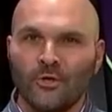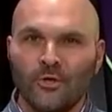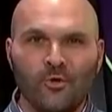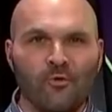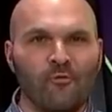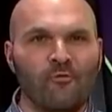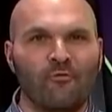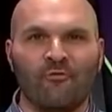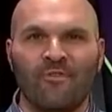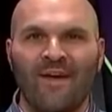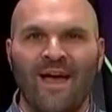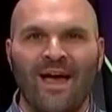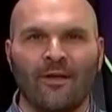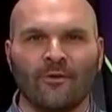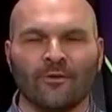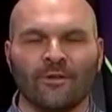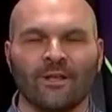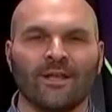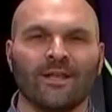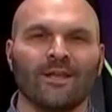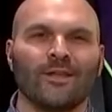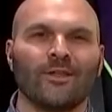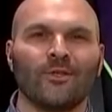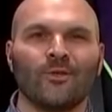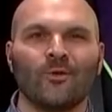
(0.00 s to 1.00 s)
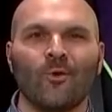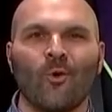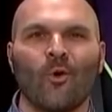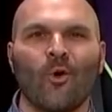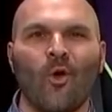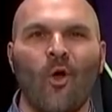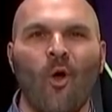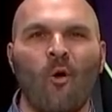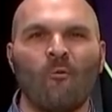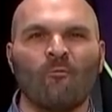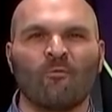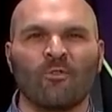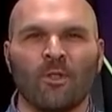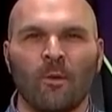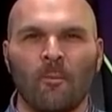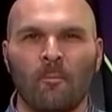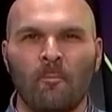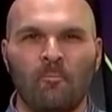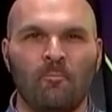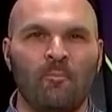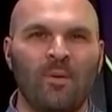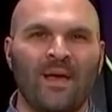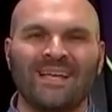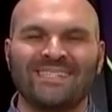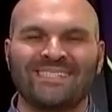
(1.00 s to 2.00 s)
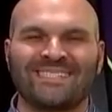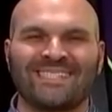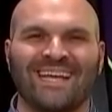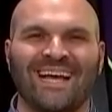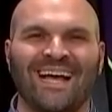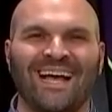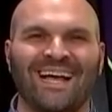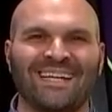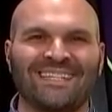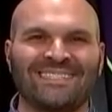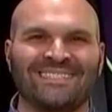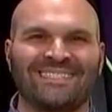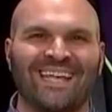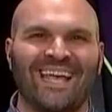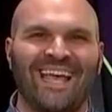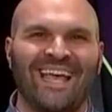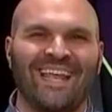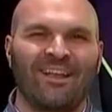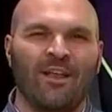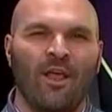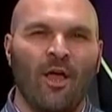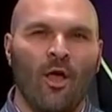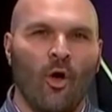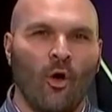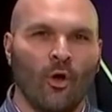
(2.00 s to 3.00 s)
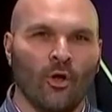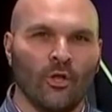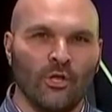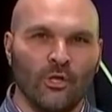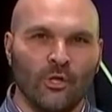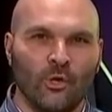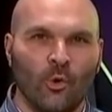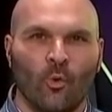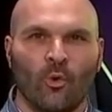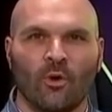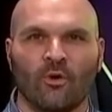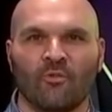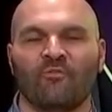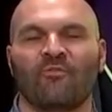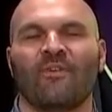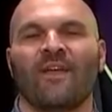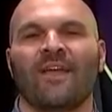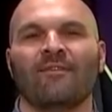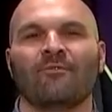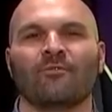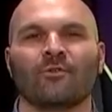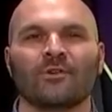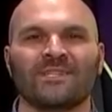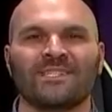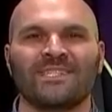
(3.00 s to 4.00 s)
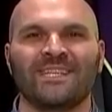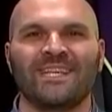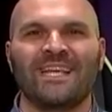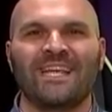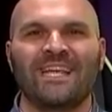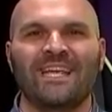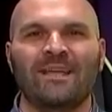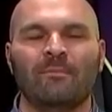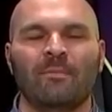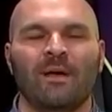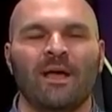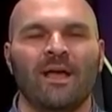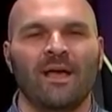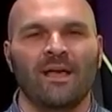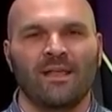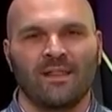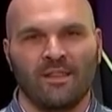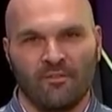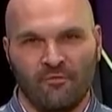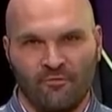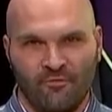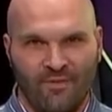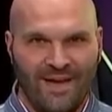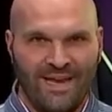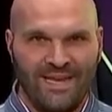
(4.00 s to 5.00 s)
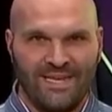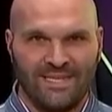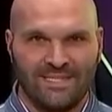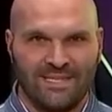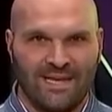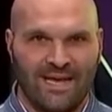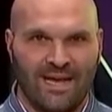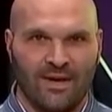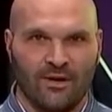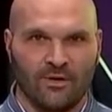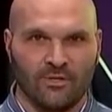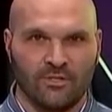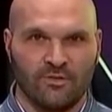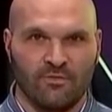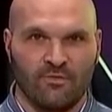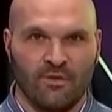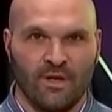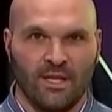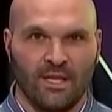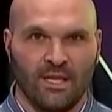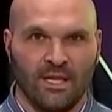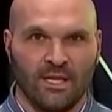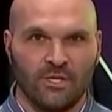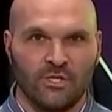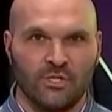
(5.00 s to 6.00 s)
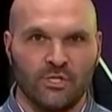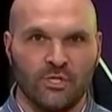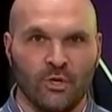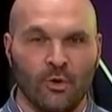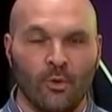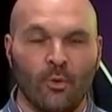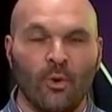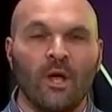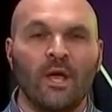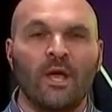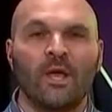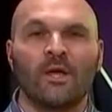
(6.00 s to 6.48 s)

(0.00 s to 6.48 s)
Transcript: You found it. Your home for the best content on your favorite team, the Fighting Tigers of LSU.